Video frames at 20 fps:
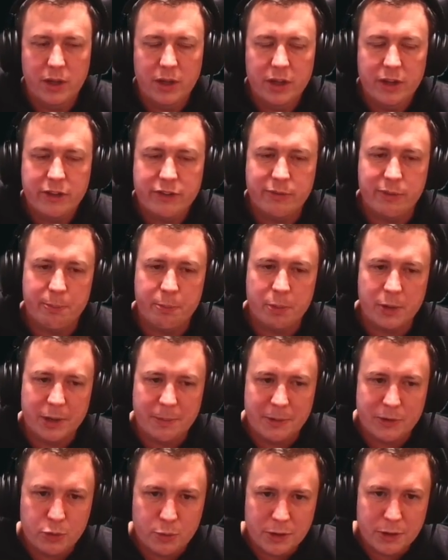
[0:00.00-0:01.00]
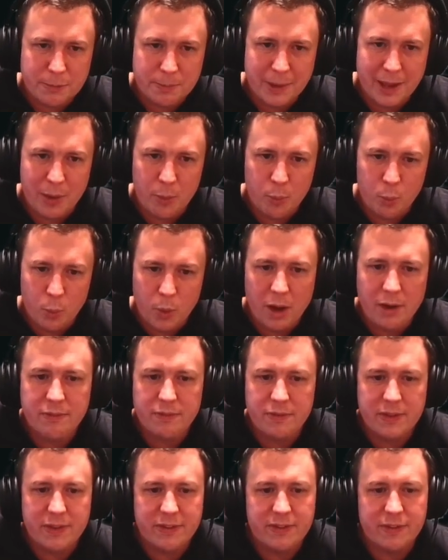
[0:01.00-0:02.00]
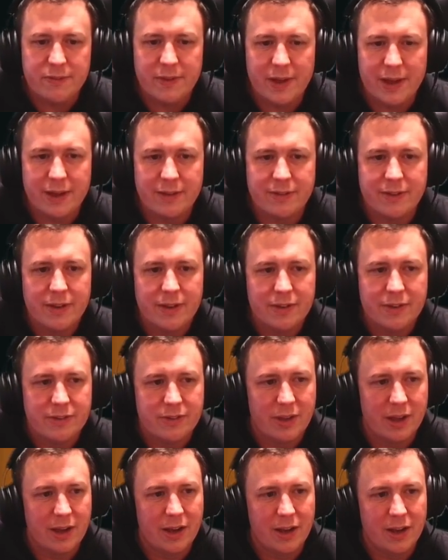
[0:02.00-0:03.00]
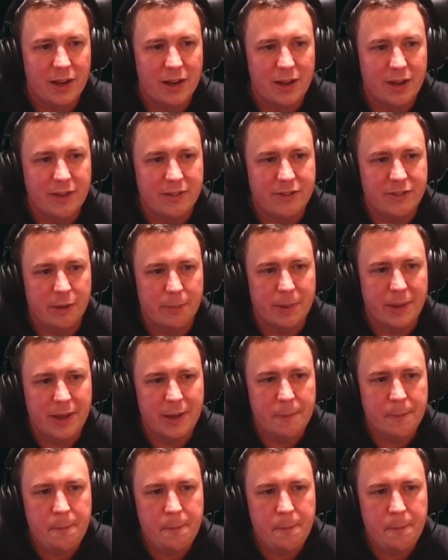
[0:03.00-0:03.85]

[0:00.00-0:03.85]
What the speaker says: so we're pretty much always paying 1 for this effect, so it kind of lines up here.